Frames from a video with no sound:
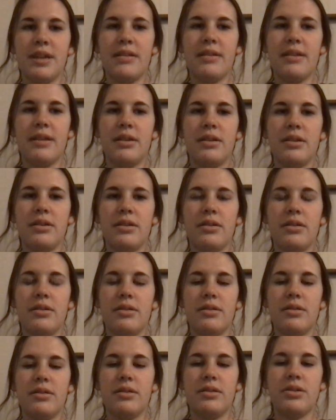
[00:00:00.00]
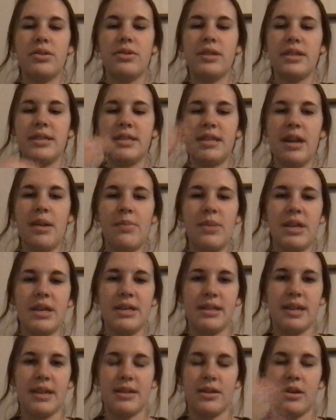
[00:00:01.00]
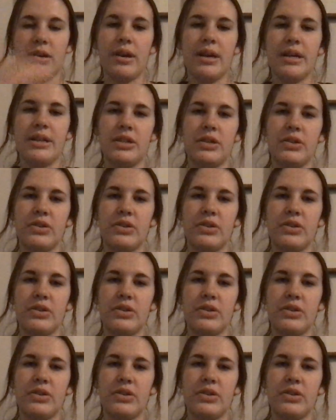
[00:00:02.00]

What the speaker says: and then you're doing the same thing as SRS.